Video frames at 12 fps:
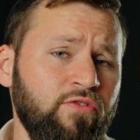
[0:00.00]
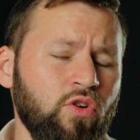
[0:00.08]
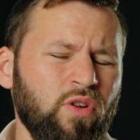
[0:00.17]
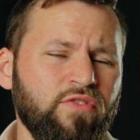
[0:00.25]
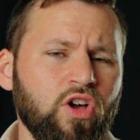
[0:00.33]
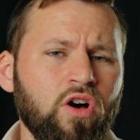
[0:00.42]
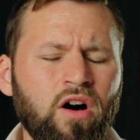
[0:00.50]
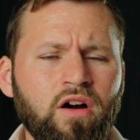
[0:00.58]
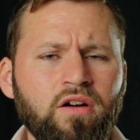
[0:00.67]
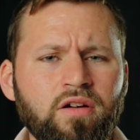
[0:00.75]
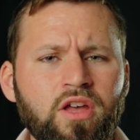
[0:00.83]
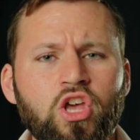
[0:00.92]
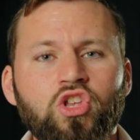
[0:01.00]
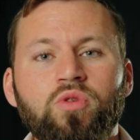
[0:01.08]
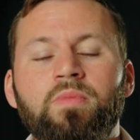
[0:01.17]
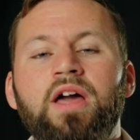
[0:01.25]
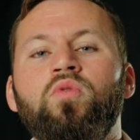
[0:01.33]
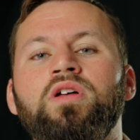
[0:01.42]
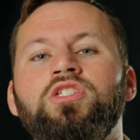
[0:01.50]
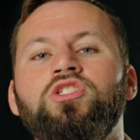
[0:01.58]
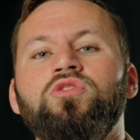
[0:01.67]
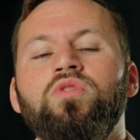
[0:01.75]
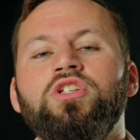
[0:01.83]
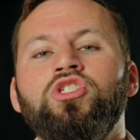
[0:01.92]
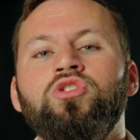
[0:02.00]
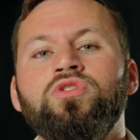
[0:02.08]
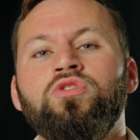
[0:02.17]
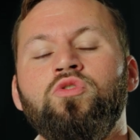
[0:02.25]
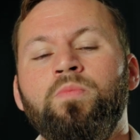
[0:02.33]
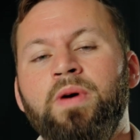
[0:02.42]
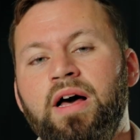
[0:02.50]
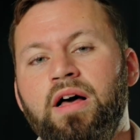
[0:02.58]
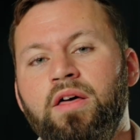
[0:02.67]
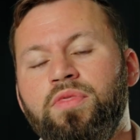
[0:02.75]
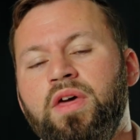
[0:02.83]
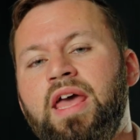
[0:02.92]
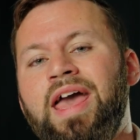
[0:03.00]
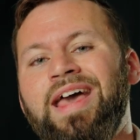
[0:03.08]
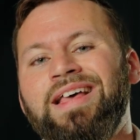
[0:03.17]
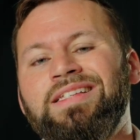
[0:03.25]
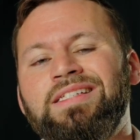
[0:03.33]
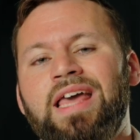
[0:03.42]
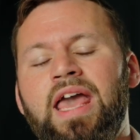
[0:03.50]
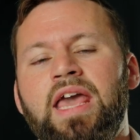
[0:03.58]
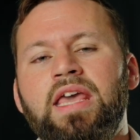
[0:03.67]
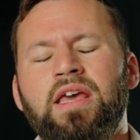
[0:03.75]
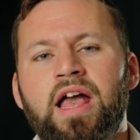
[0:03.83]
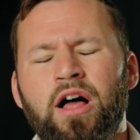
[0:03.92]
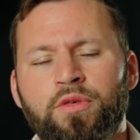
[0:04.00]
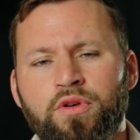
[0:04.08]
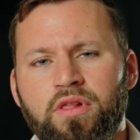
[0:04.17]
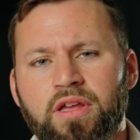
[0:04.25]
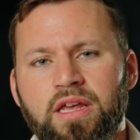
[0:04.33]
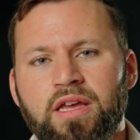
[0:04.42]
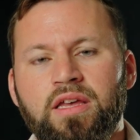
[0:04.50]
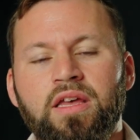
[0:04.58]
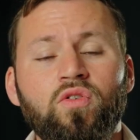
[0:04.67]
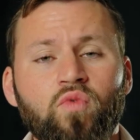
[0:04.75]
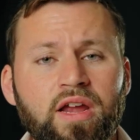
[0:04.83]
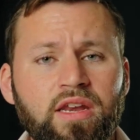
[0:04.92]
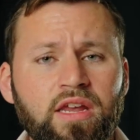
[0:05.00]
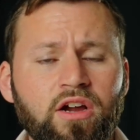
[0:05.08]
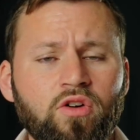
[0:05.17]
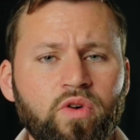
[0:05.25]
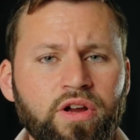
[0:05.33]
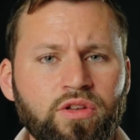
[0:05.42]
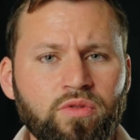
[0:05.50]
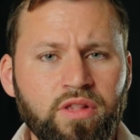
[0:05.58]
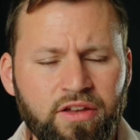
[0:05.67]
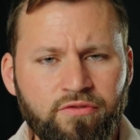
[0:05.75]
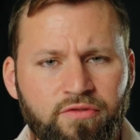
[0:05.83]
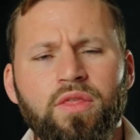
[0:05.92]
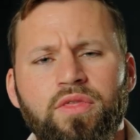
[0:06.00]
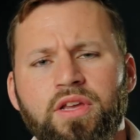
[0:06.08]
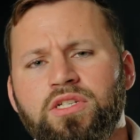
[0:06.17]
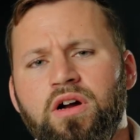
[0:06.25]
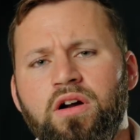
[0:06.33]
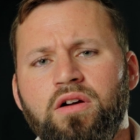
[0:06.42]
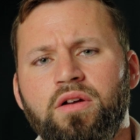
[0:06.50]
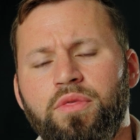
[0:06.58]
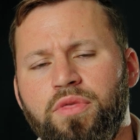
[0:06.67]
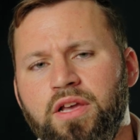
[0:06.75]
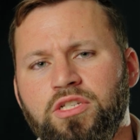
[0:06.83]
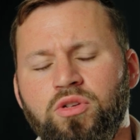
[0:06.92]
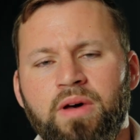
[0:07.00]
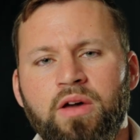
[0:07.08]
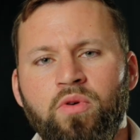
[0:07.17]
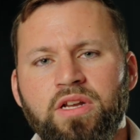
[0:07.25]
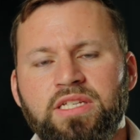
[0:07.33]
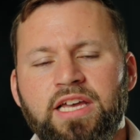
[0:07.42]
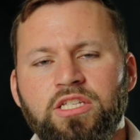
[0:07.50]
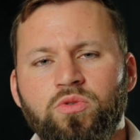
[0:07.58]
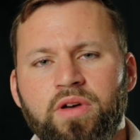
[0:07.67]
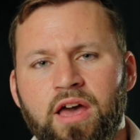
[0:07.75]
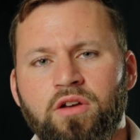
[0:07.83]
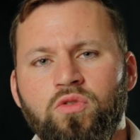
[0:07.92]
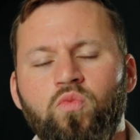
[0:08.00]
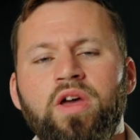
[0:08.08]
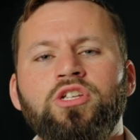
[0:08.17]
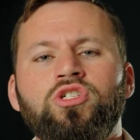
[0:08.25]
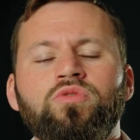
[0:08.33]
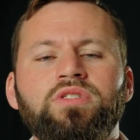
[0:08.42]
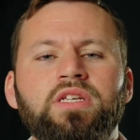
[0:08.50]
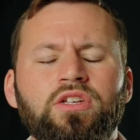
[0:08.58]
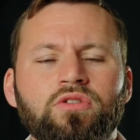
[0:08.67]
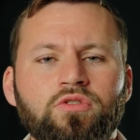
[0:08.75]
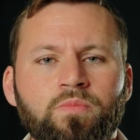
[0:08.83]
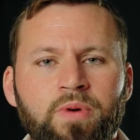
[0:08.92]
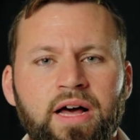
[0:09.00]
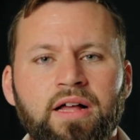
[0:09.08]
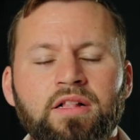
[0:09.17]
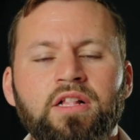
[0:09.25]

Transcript: you don't have a car, you might want to choose a kuppah that has a health clinic right near where you live. These are things you might want to take into account when choosing your kuppah.